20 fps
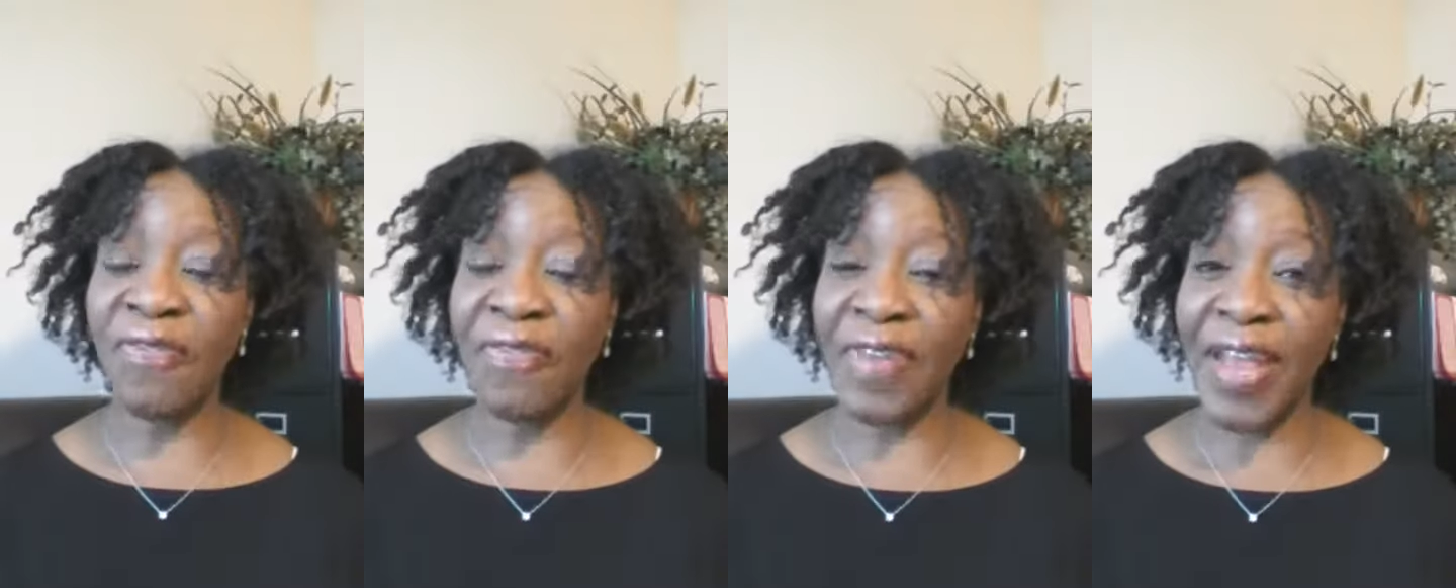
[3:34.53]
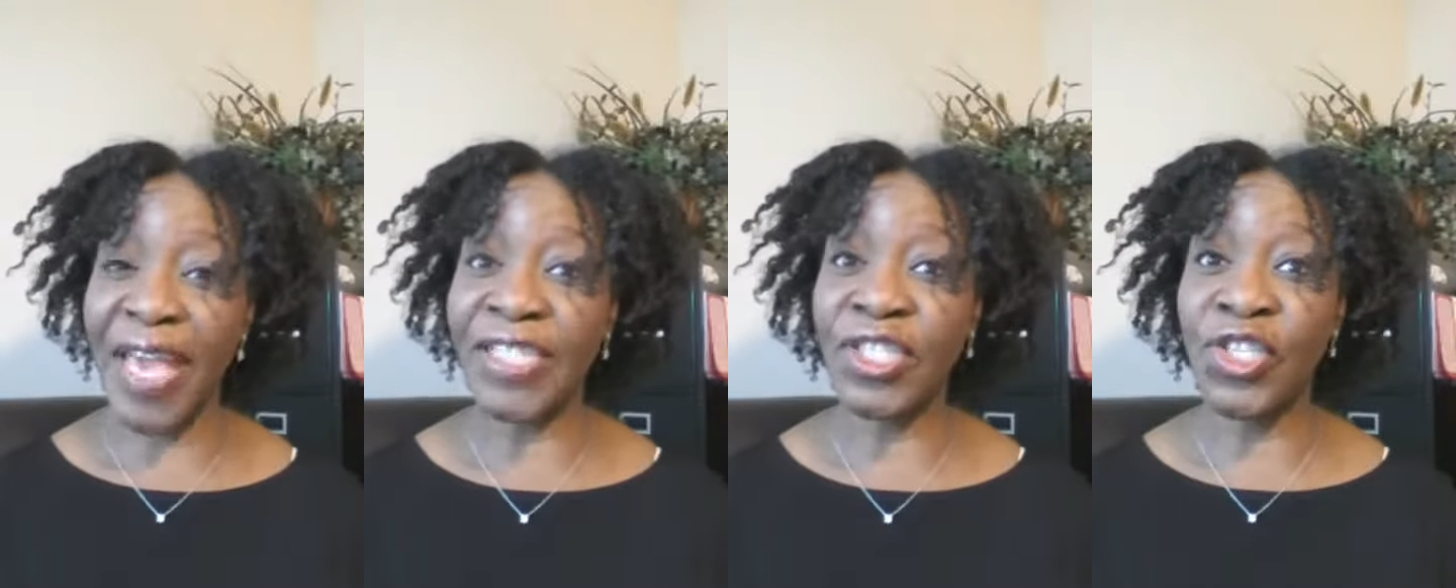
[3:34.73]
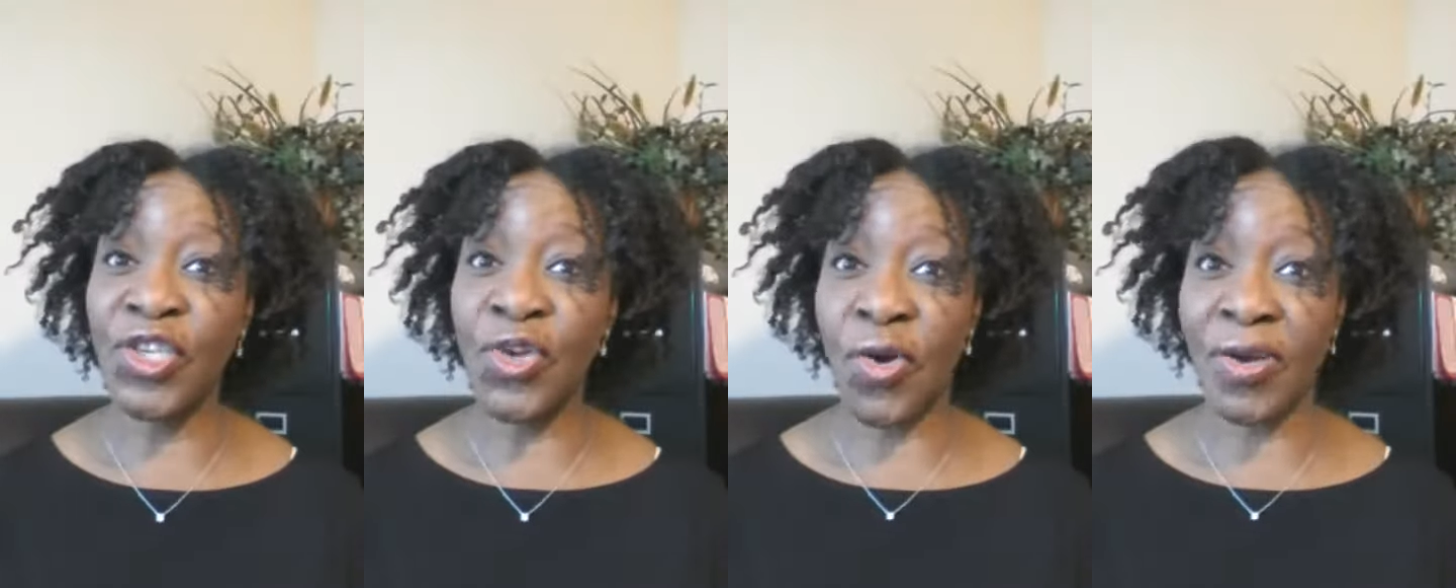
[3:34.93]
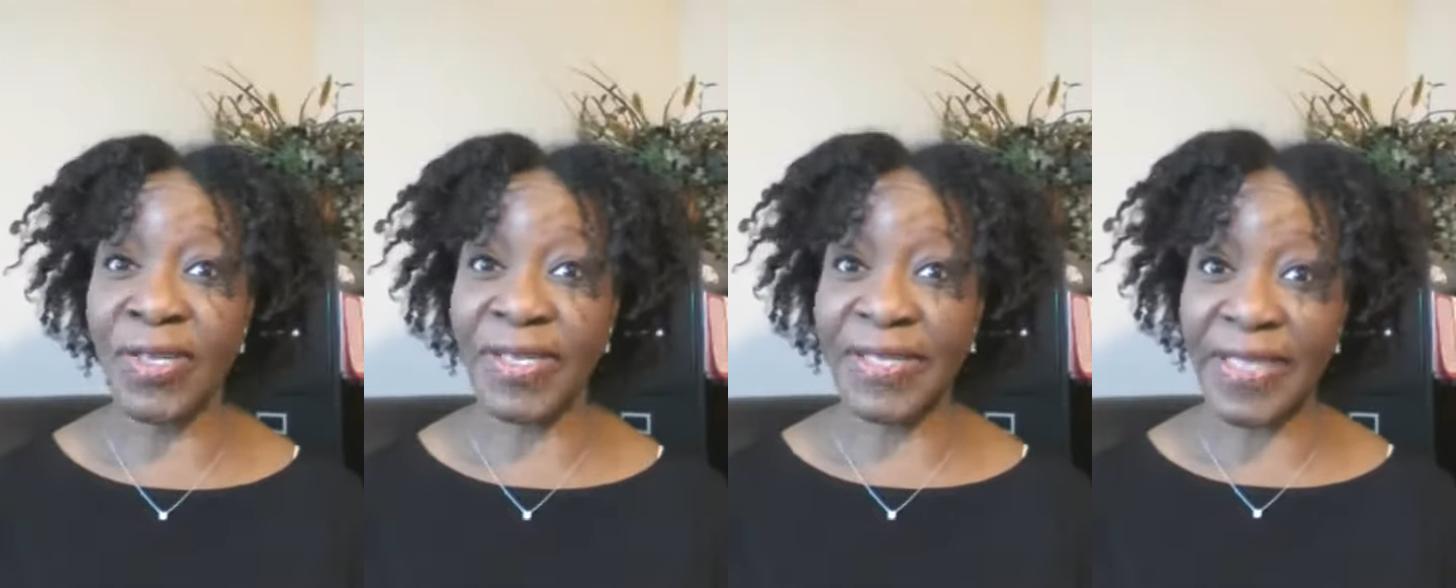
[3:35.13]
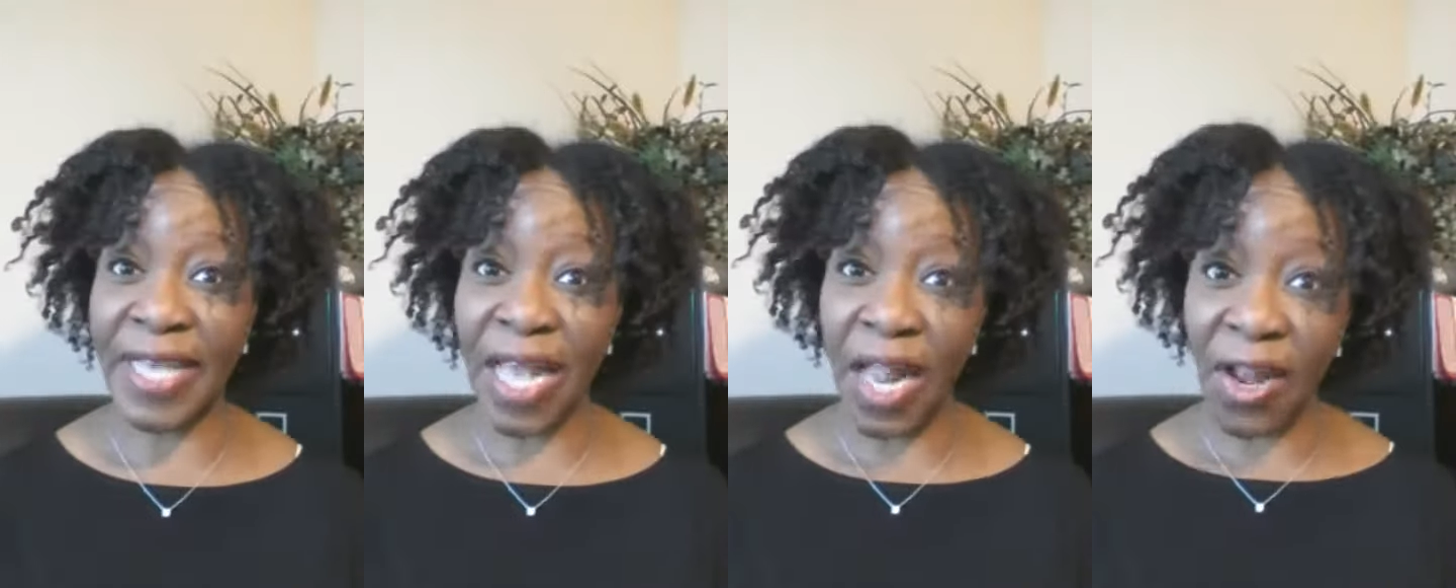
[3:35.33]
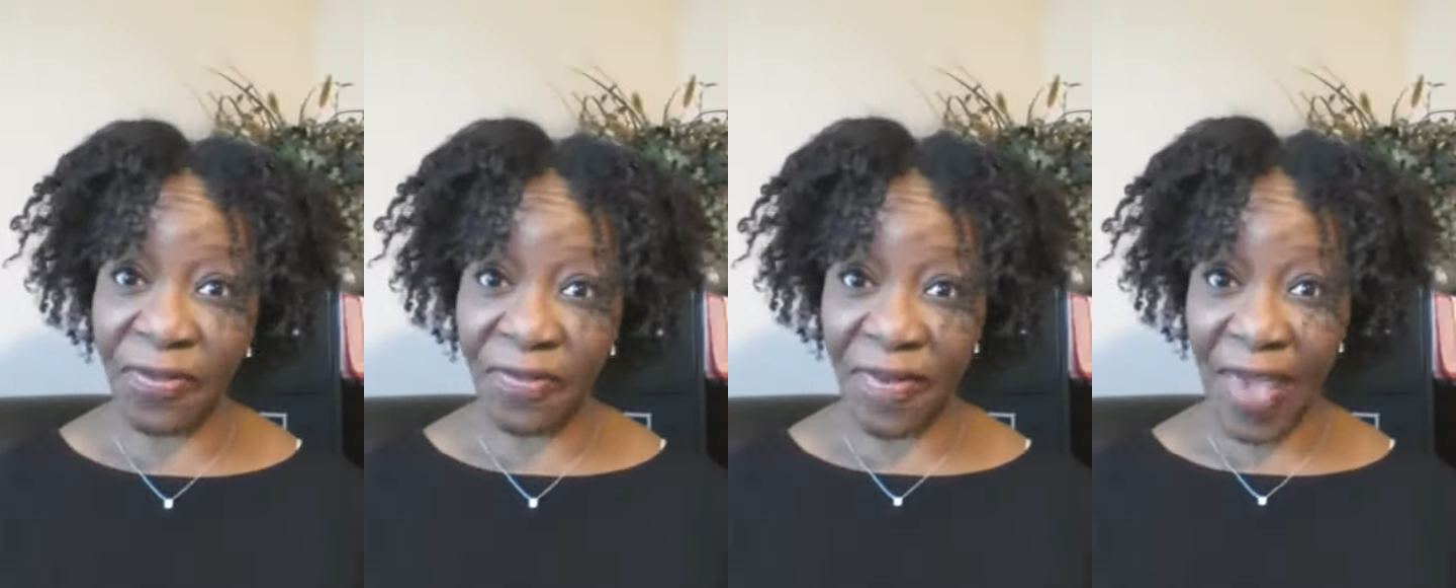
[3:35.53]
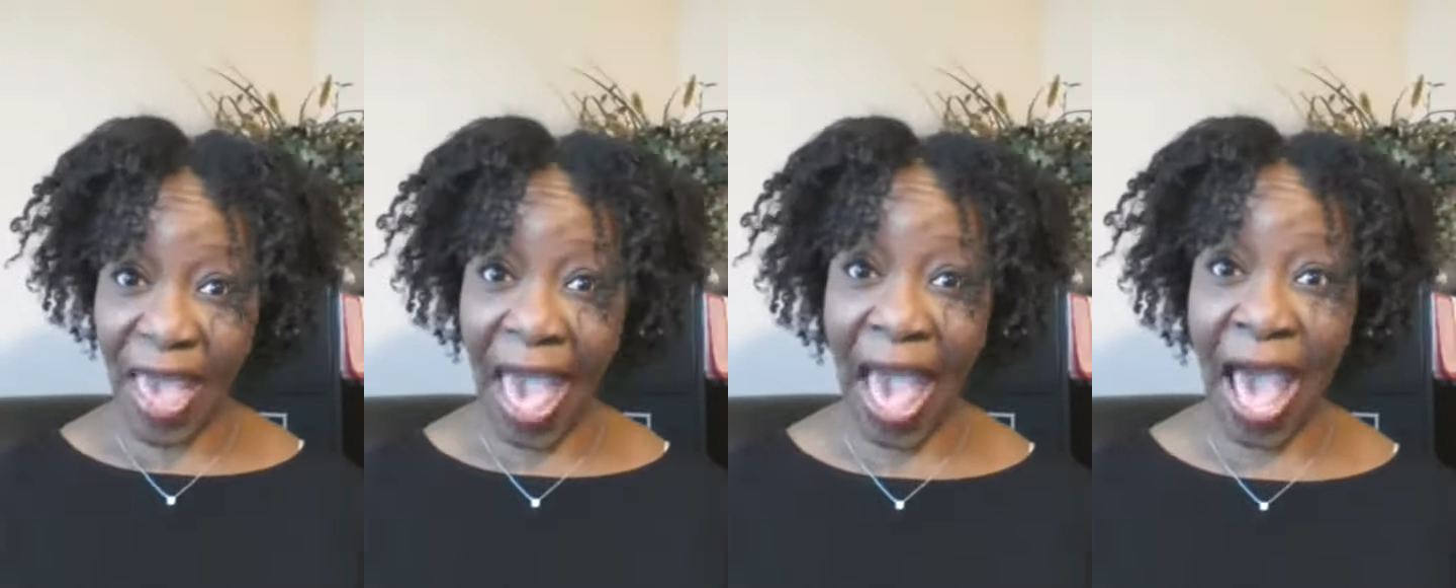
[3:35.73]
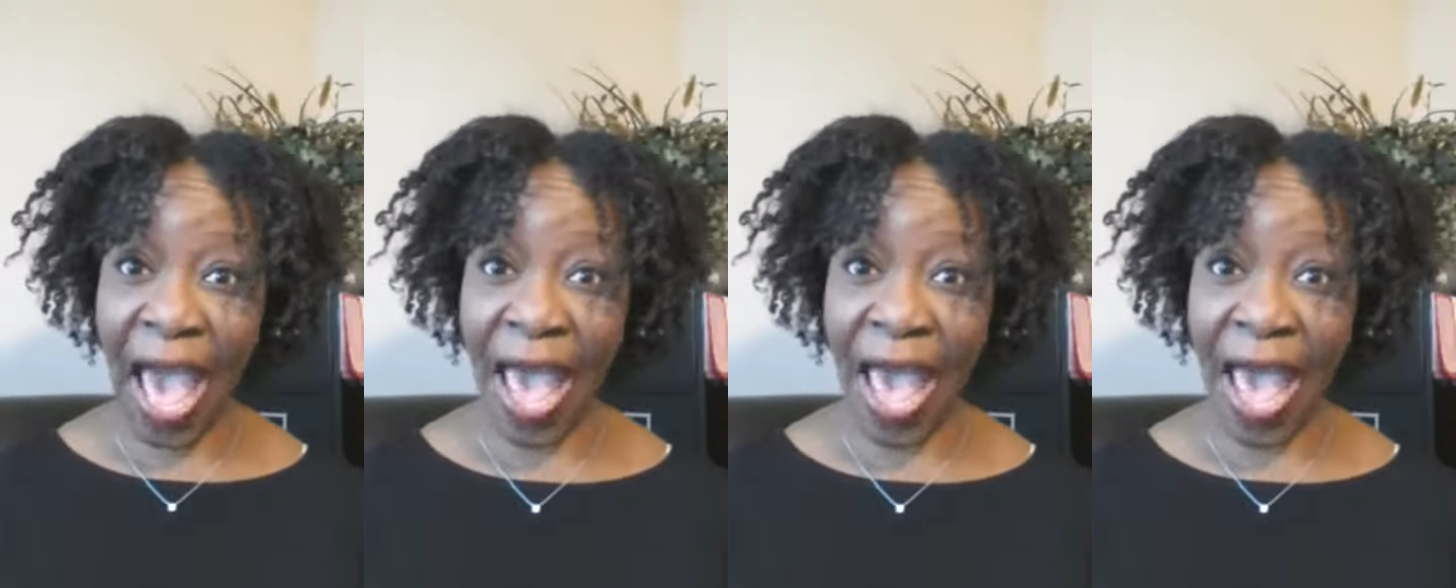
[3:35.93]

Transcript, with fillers: as and